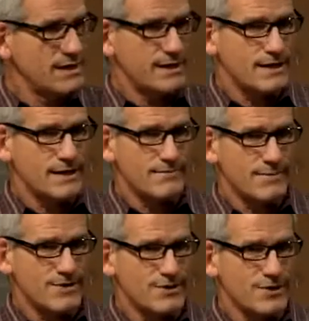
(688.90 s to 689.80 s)
uh,
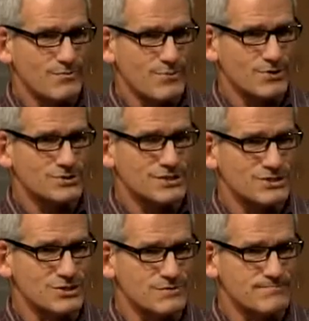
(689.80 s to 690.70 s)
my only boast
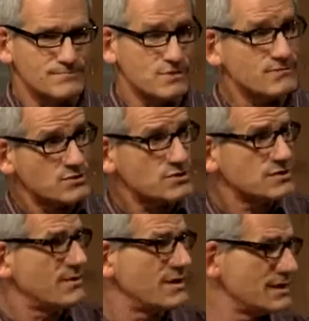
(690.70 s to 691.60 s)
is you. So those are
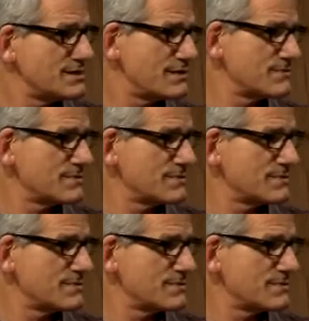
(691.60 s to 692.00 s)
some of the things that